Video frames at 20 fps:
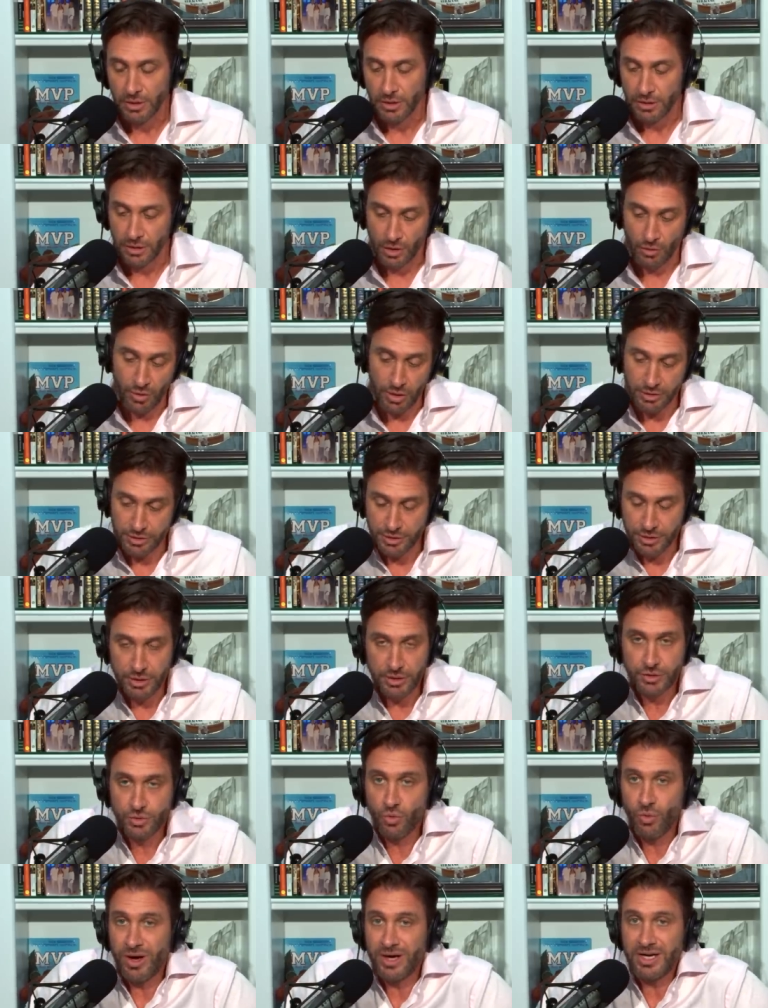The question is,
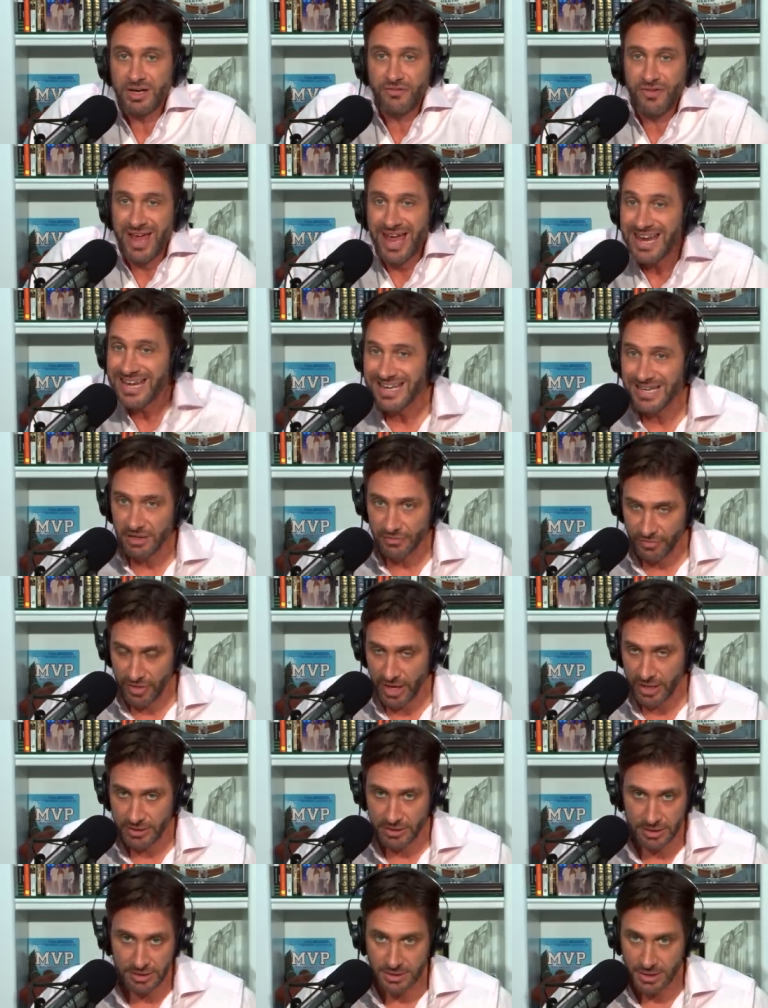what, if any of
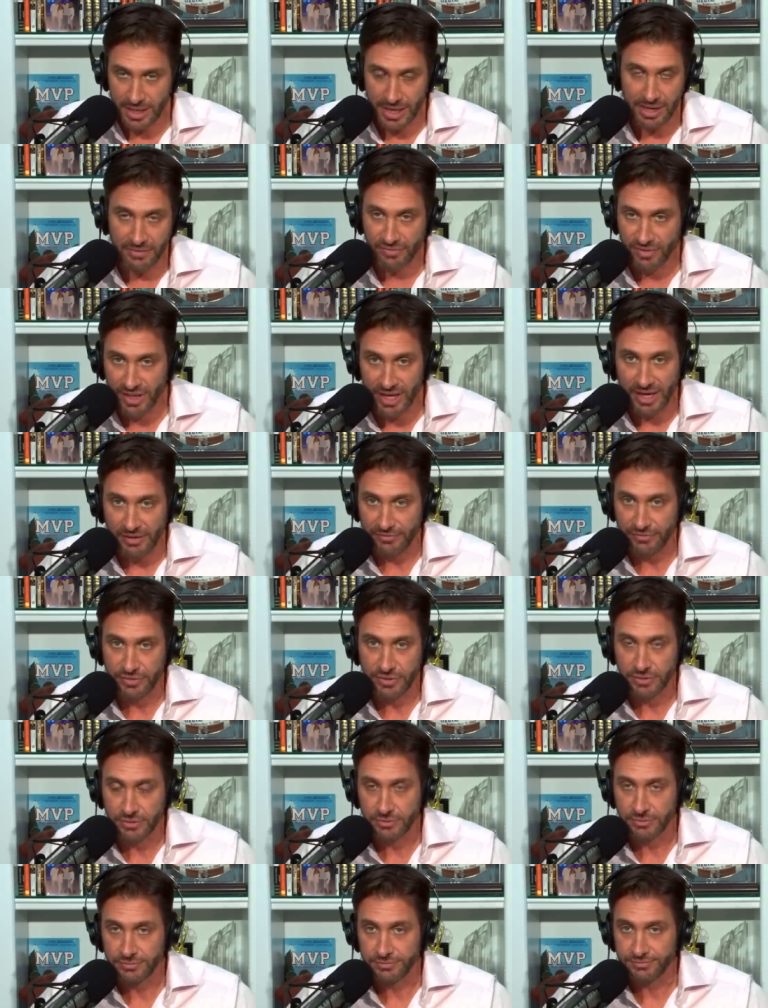that, does he have left?
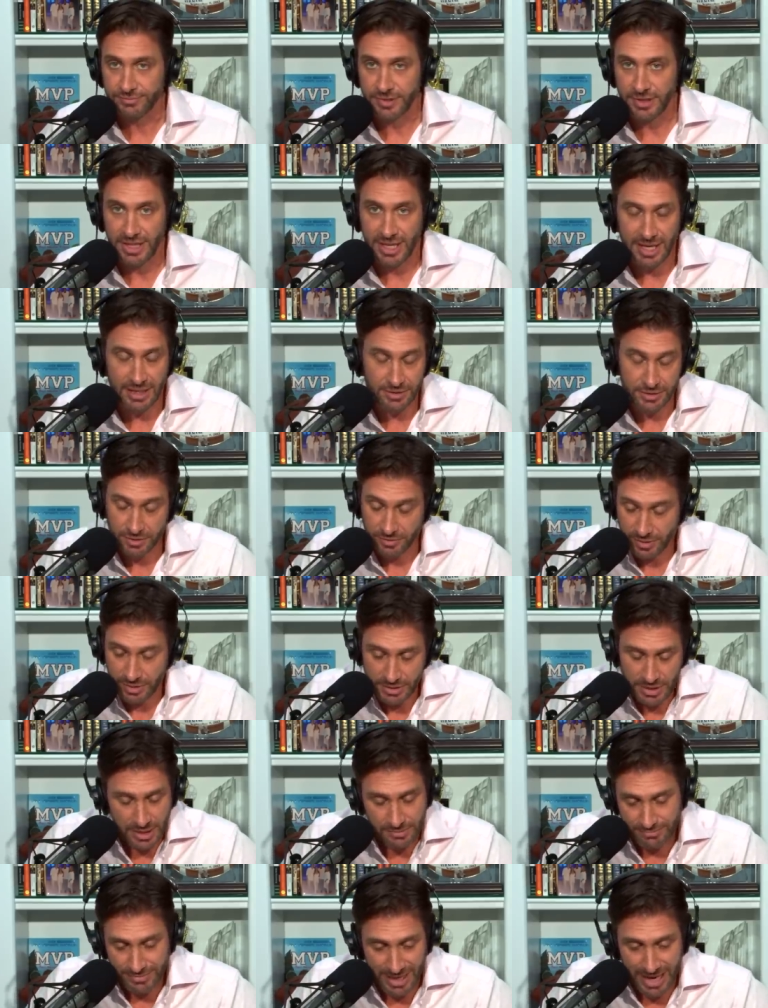And the answer is,
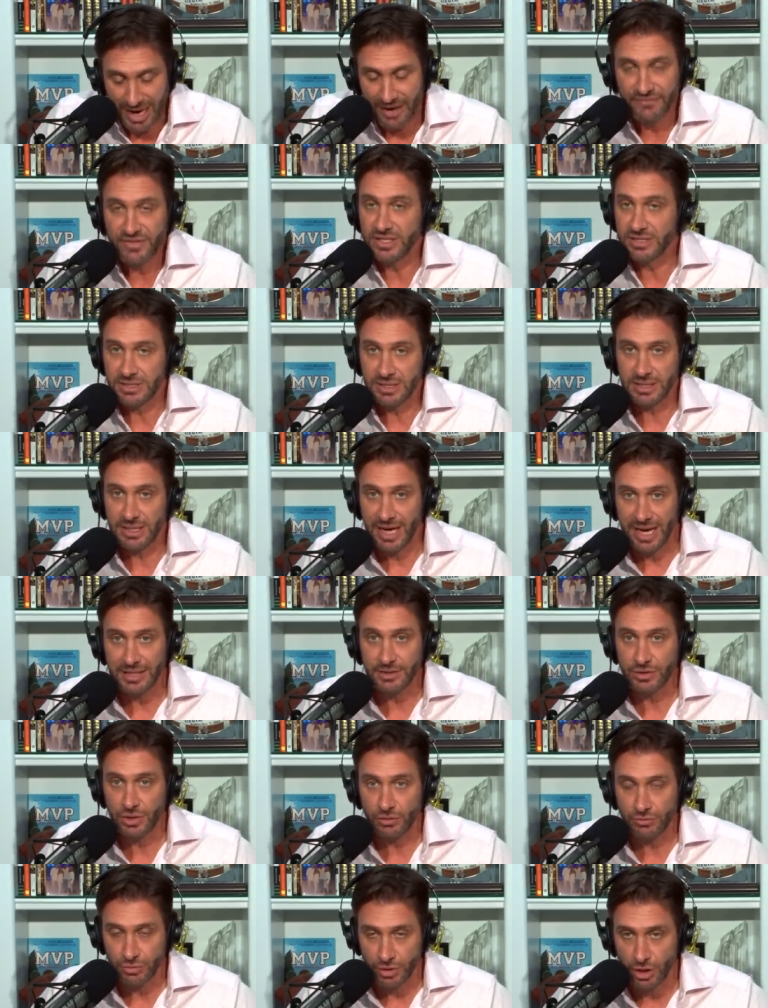obviously, I
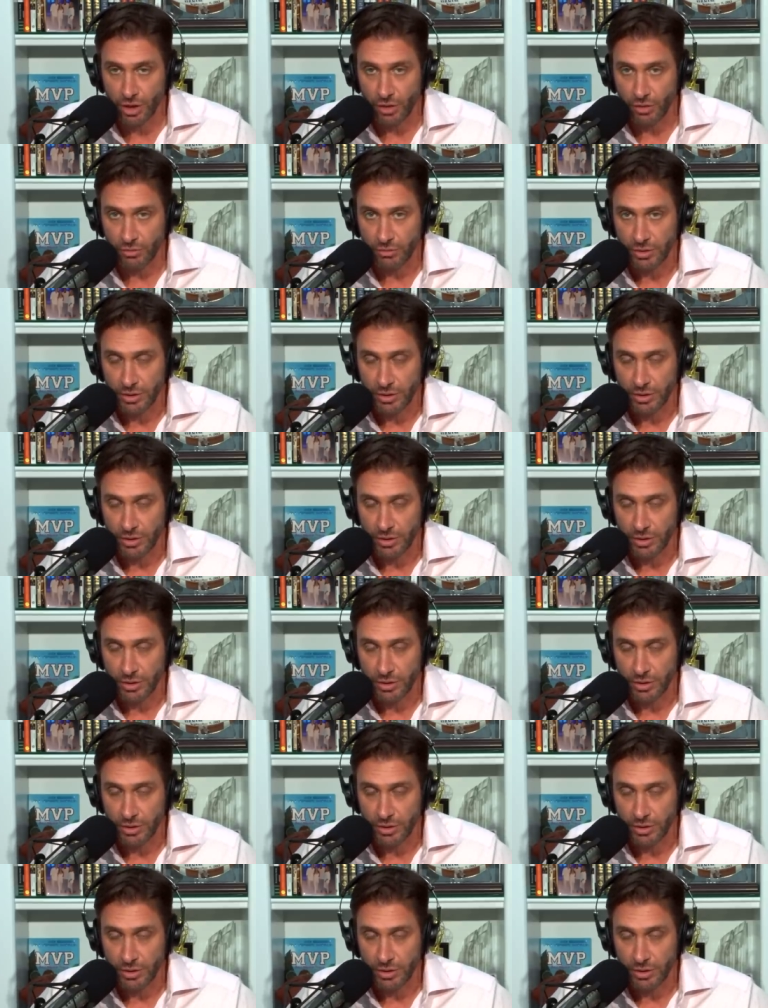don't know.